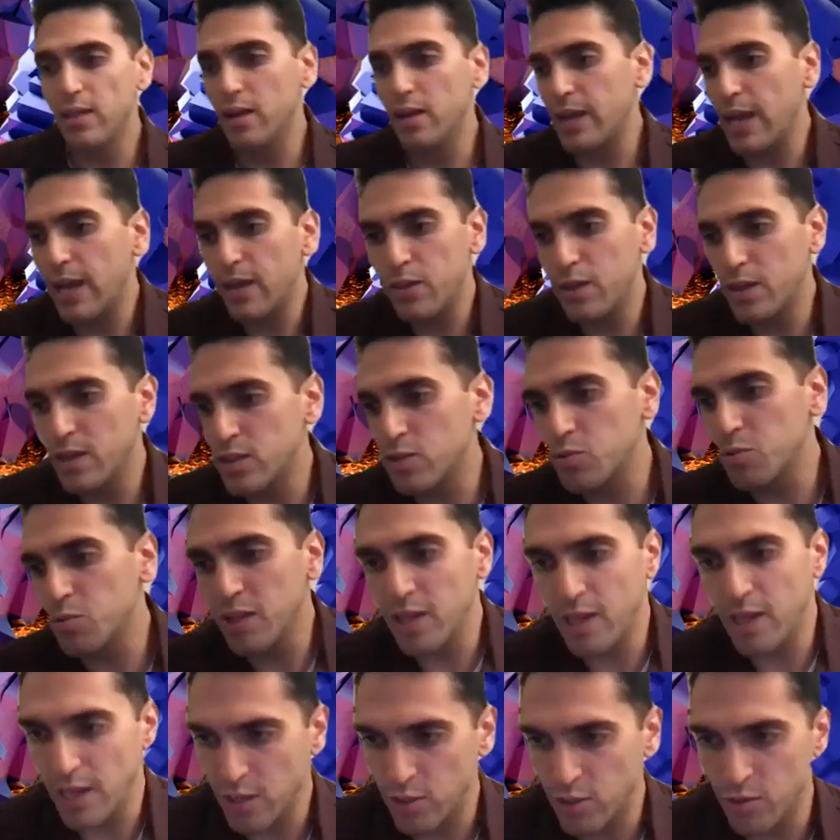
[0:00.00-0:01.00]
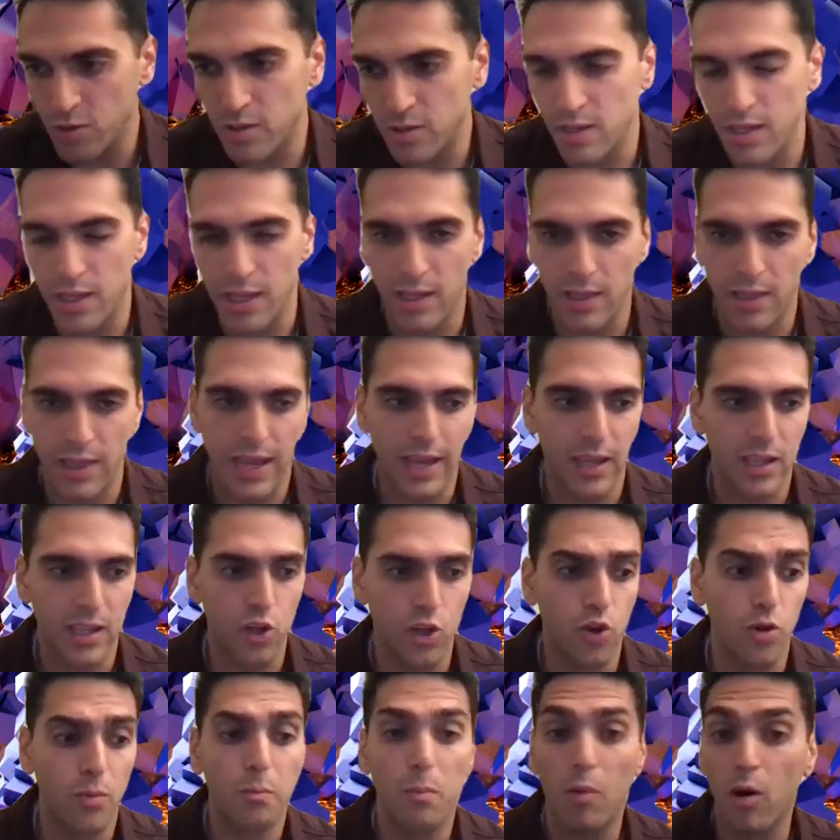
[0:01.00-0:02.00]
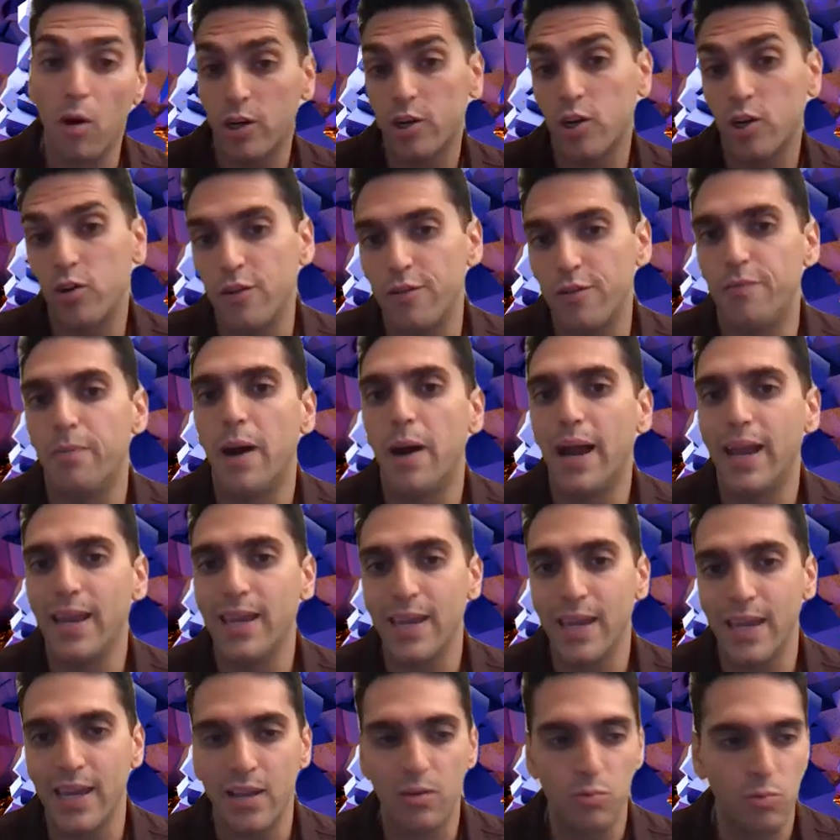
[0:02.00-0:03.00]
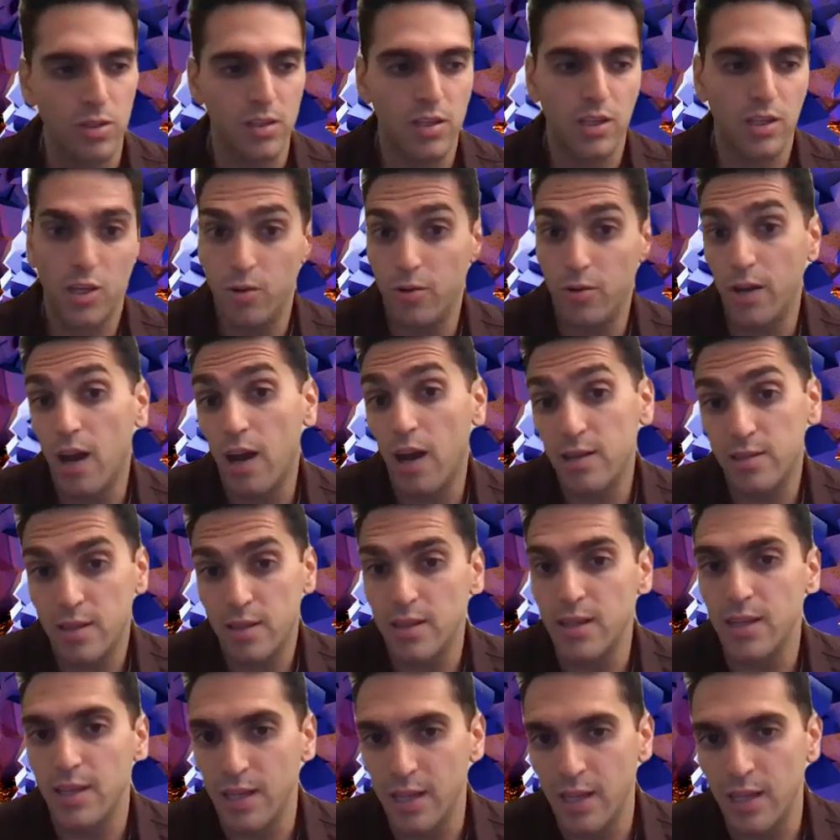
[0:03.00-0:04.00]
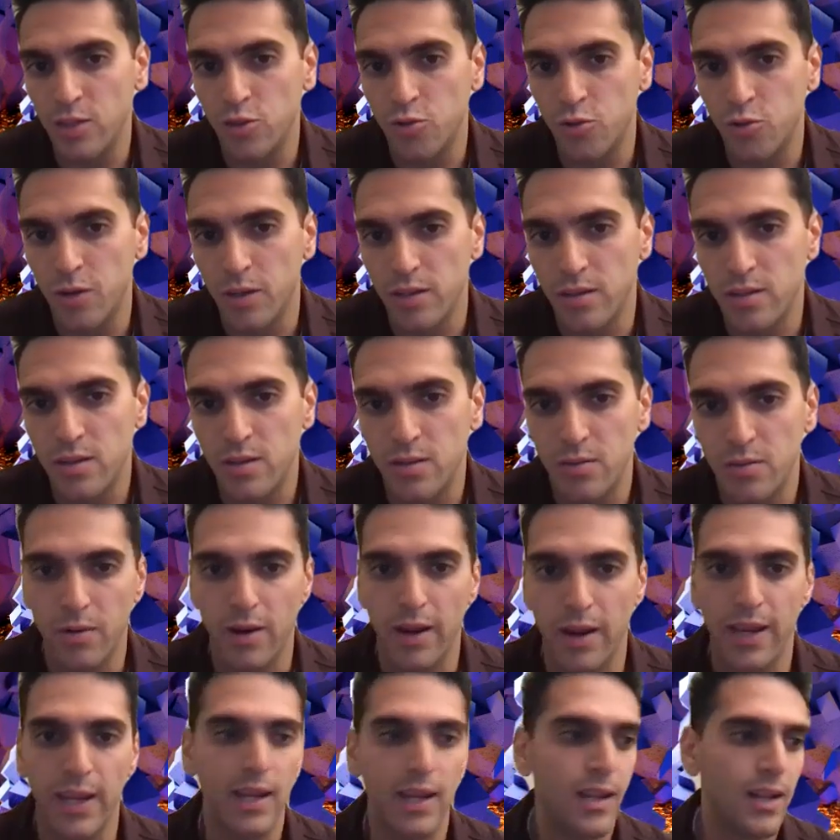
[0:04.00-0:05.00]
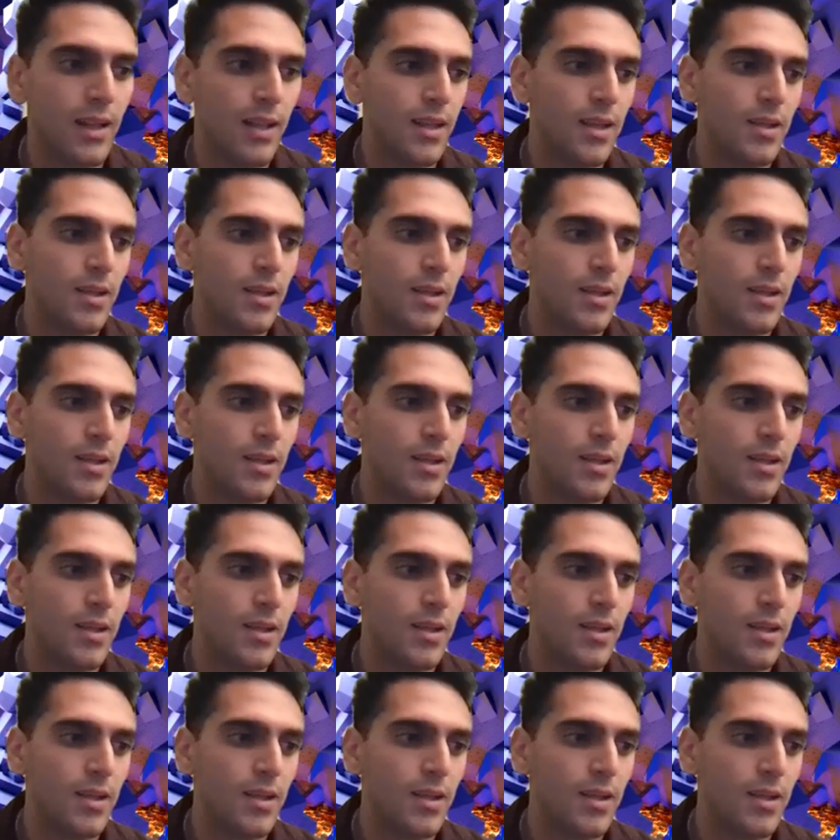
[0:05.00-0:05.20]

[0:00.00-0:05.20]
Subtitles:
look, I think it's really interesting that your marker of buying in was curiosity and interest, right?